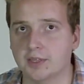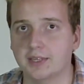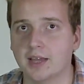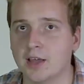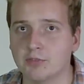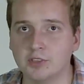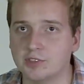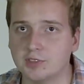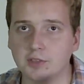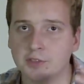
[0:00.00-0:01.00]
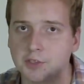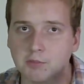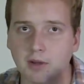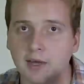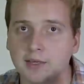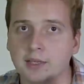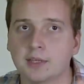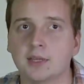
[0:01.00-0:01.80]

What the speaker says: Like every cell in your body